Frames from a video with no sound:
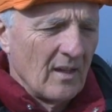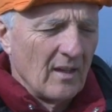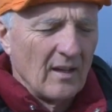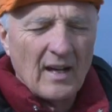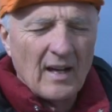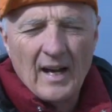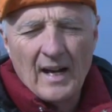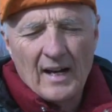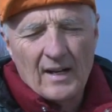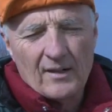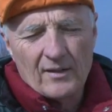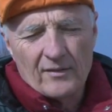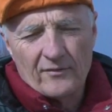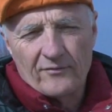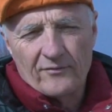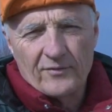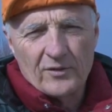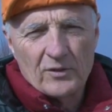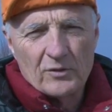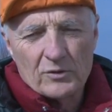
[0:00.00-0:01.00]
Hired a
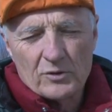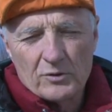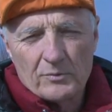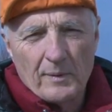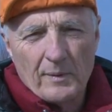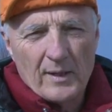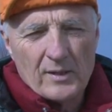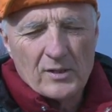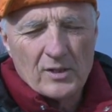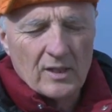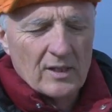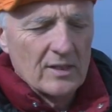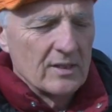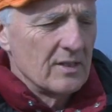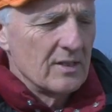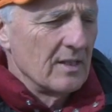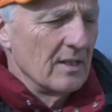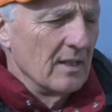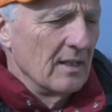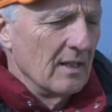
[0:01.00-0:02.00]
few
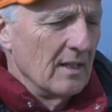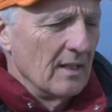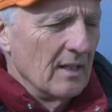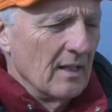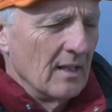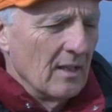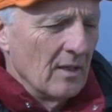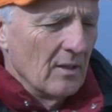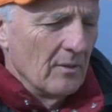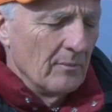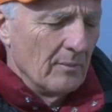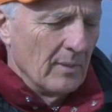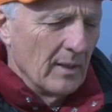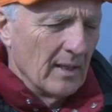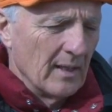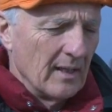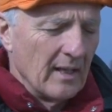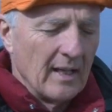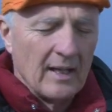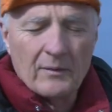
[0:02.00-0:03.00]
specialists,
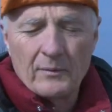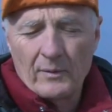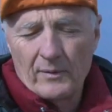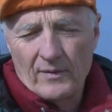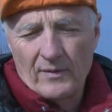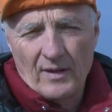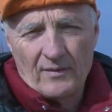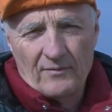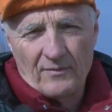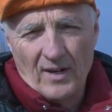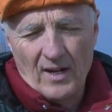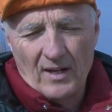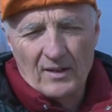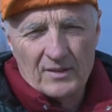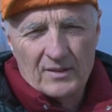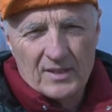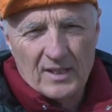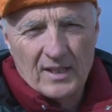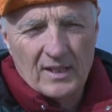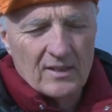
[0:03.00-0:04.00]
and we've had
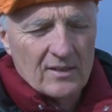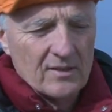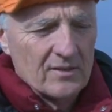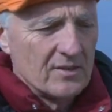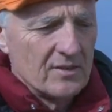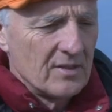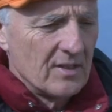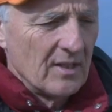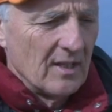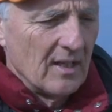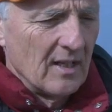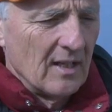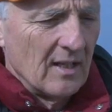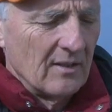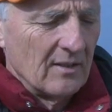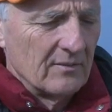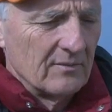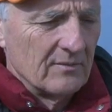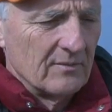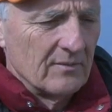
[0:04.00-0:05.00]
volunteers.
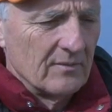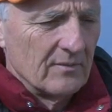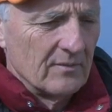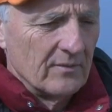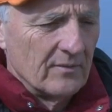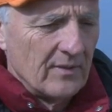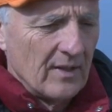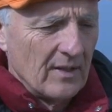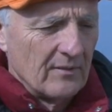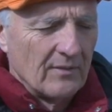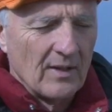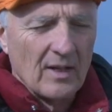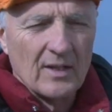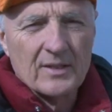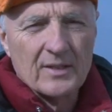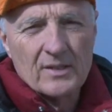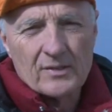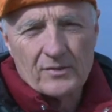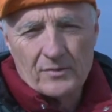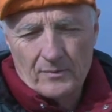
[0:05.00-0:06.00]
We've had
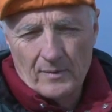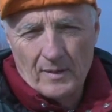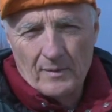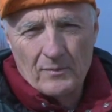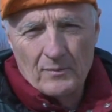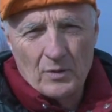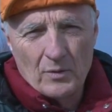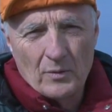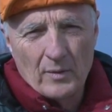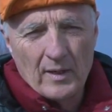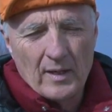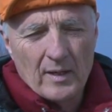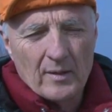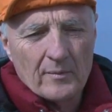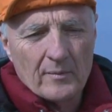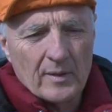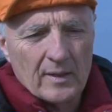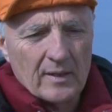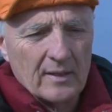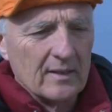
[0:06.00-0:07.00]
volunteers from
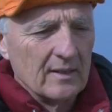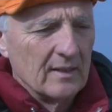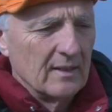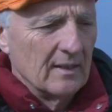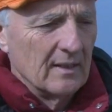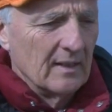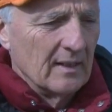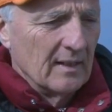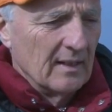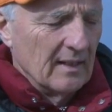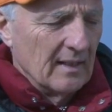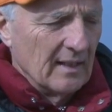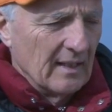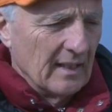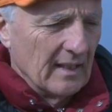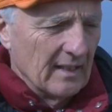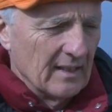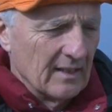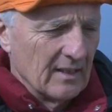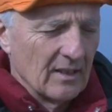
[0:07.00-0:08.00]
MUM
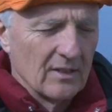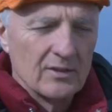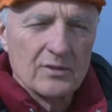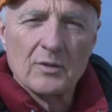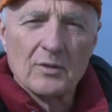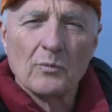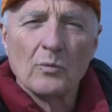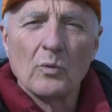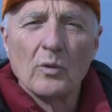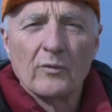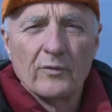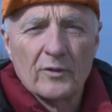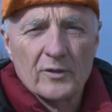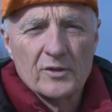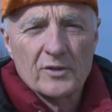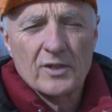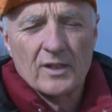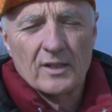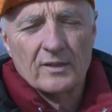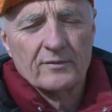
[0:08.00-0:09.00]
and some
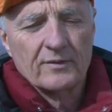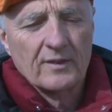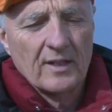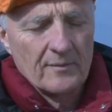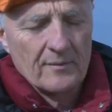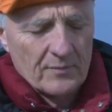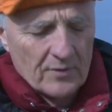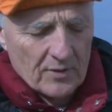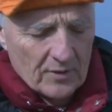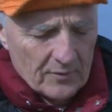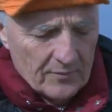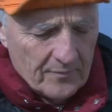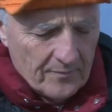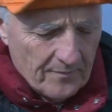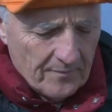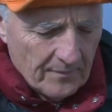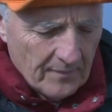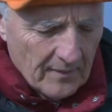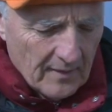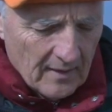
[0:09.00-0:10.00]
woofers that have come through.
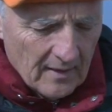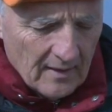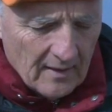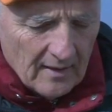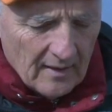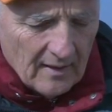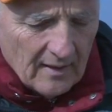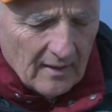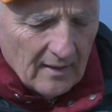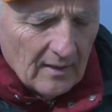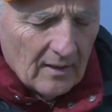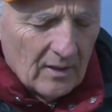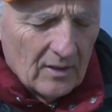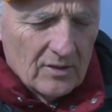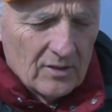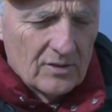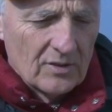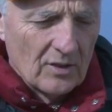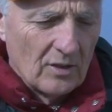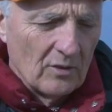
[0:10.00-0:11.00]

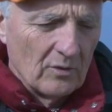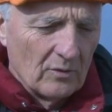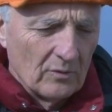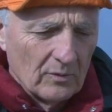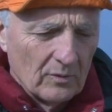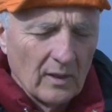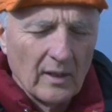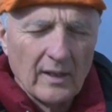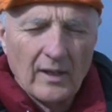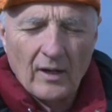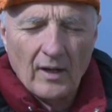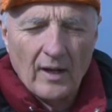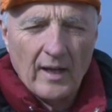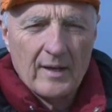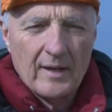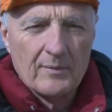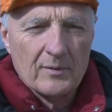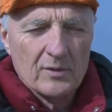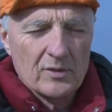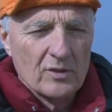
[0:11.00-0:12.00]
So really, our
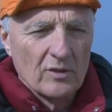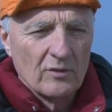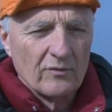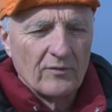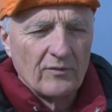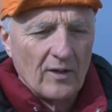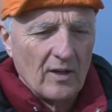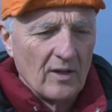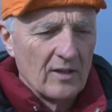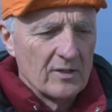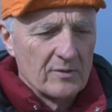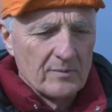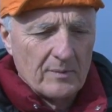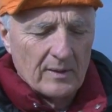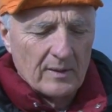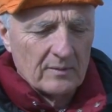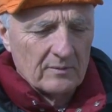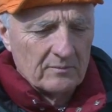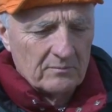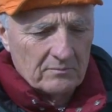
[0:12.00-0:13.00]
labor so far has
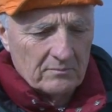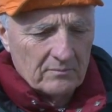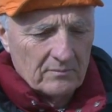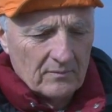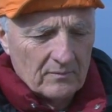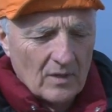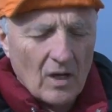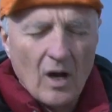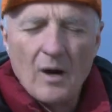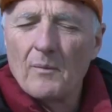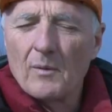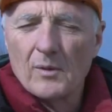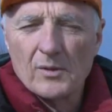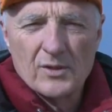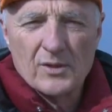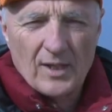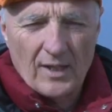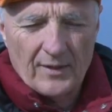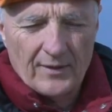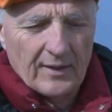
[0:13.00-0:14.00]
been
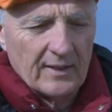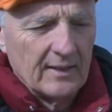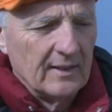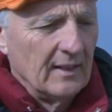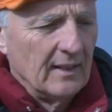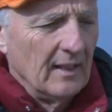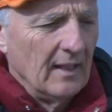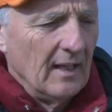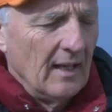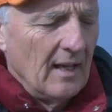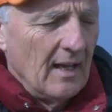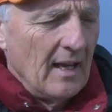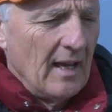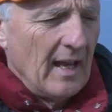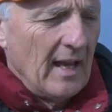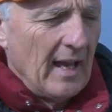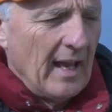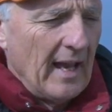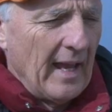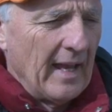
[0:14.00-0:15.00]
almost nothing,
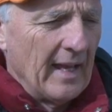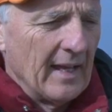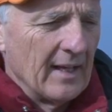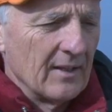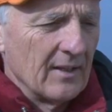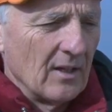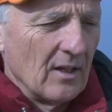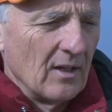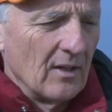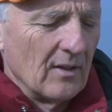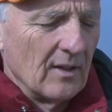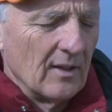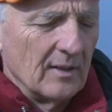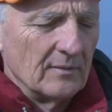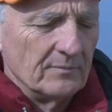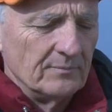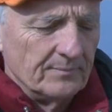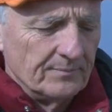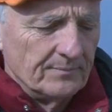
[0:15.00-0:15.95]
and our